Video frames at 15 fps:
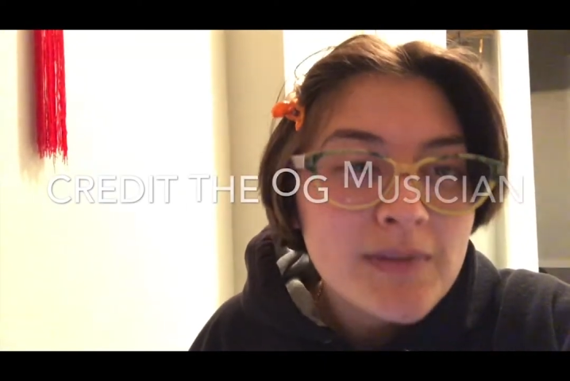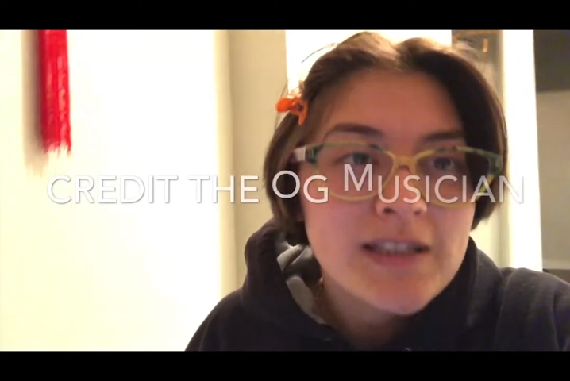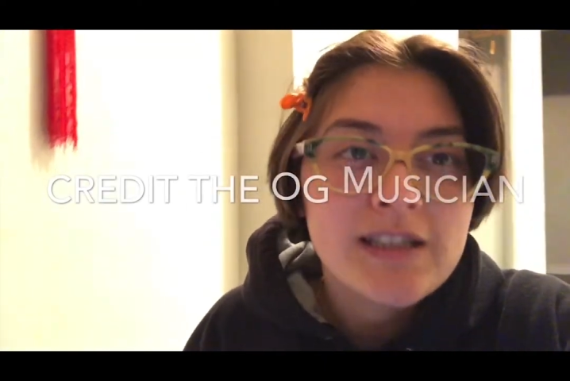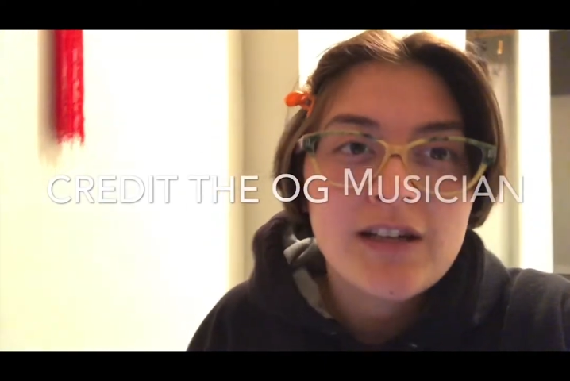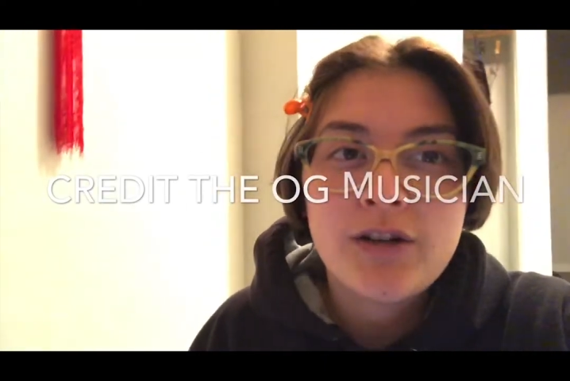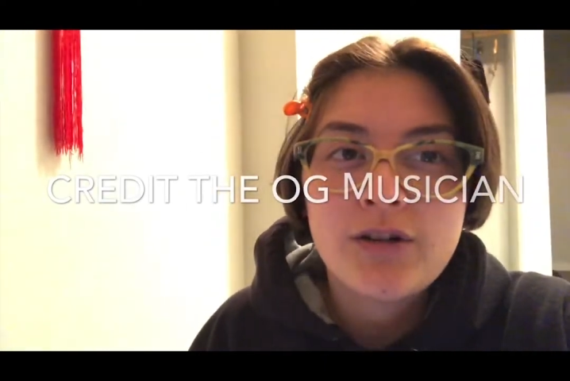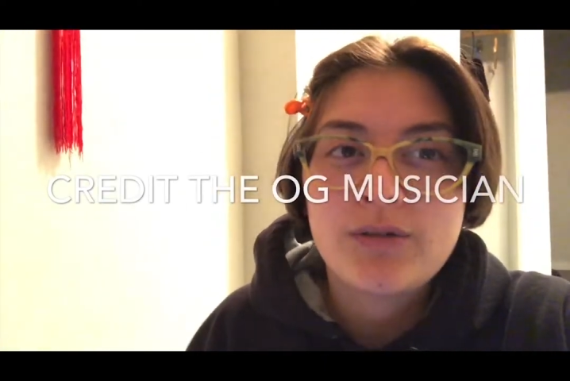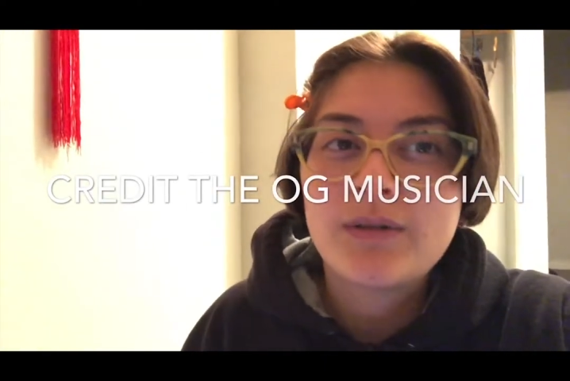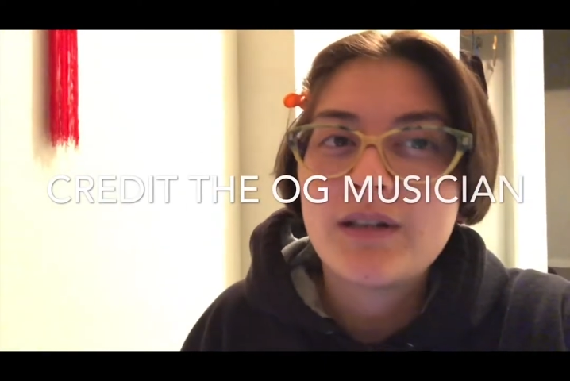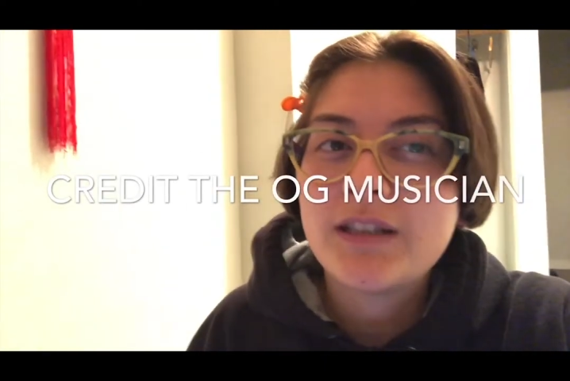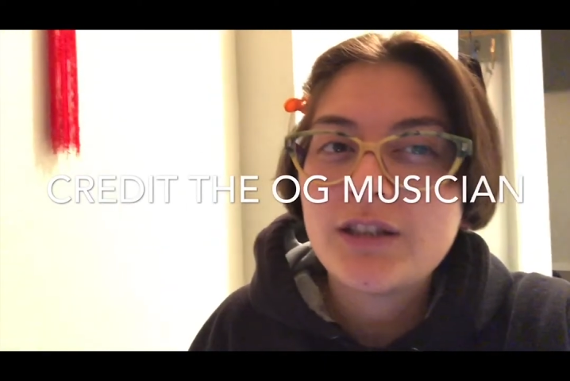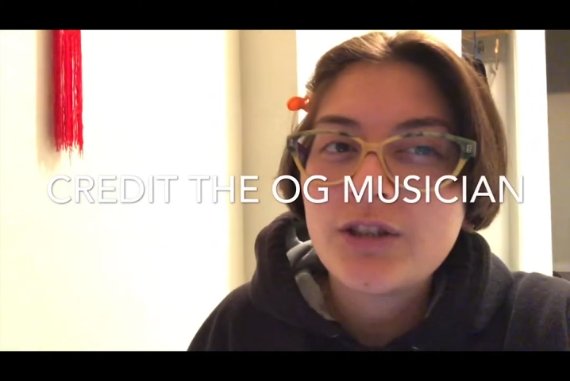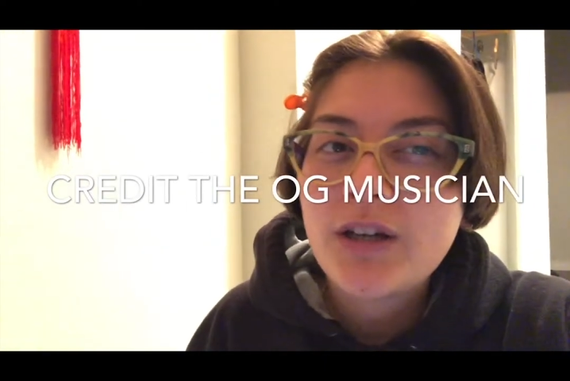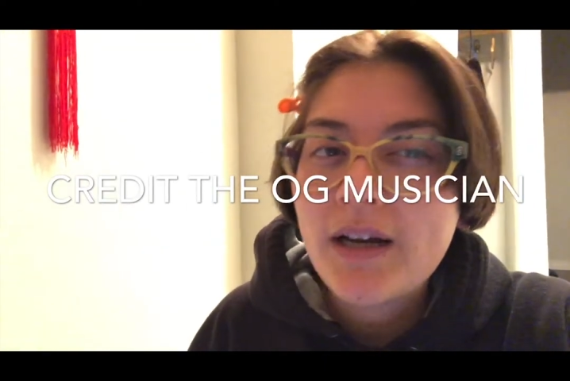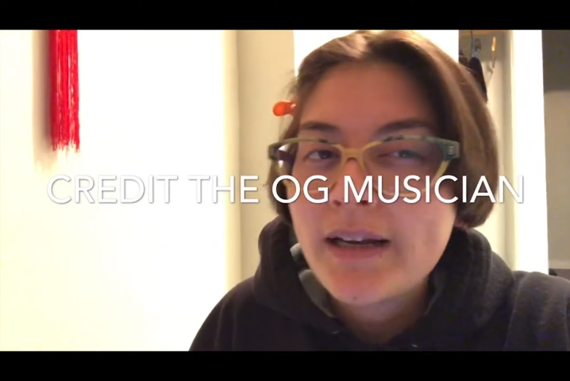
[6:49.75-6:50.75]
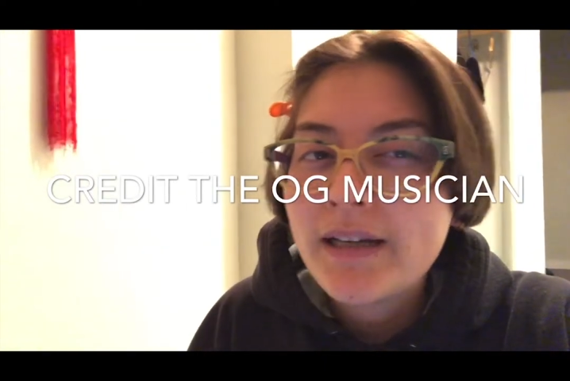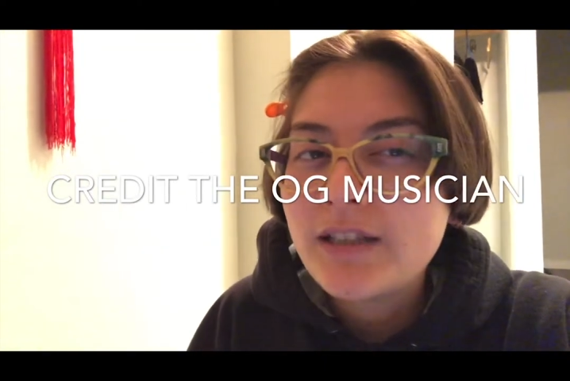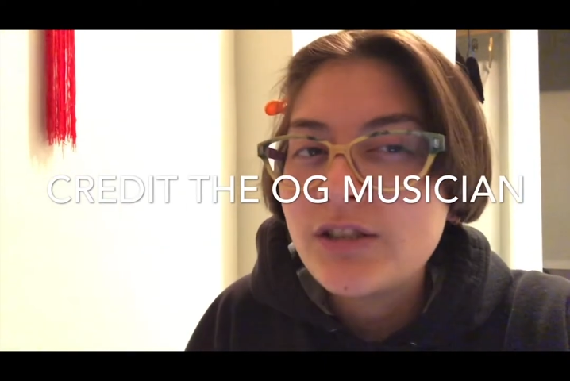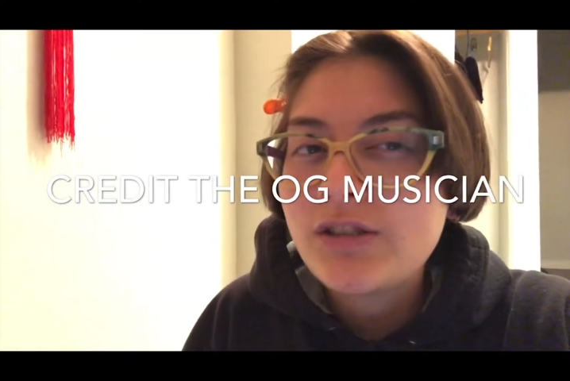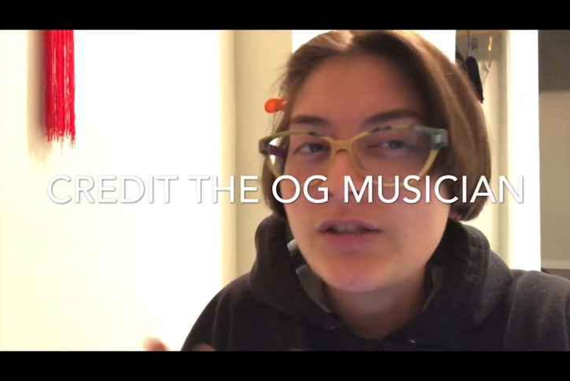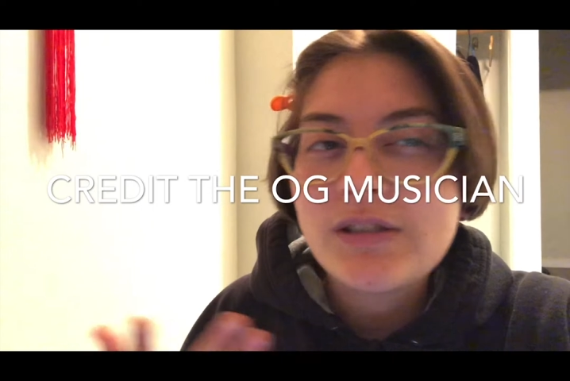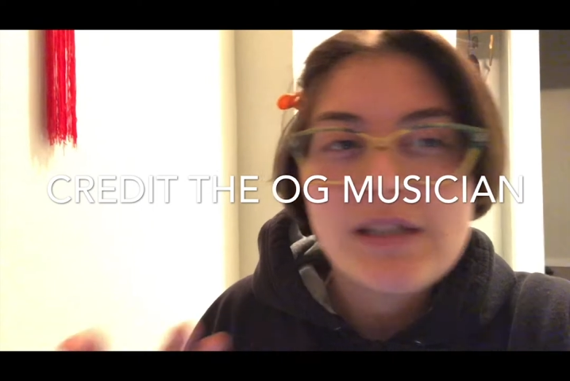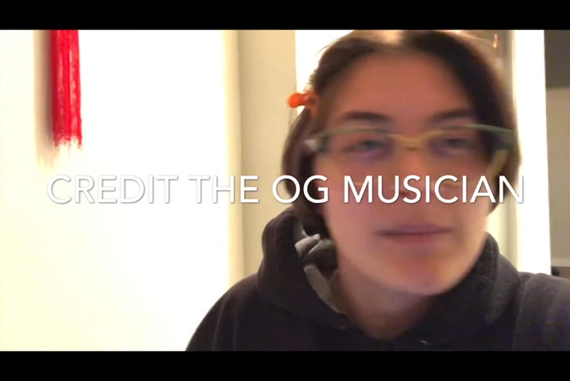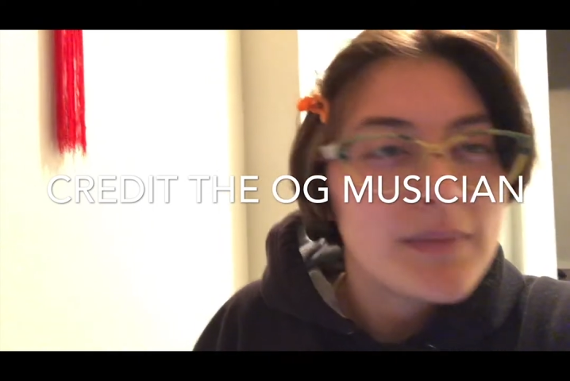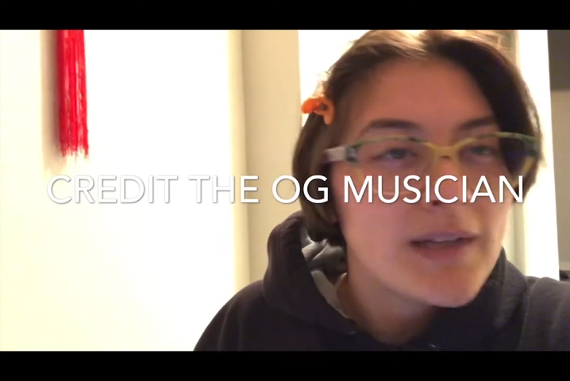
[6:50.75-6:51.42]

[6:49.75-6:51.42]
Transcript: so gonna try and do some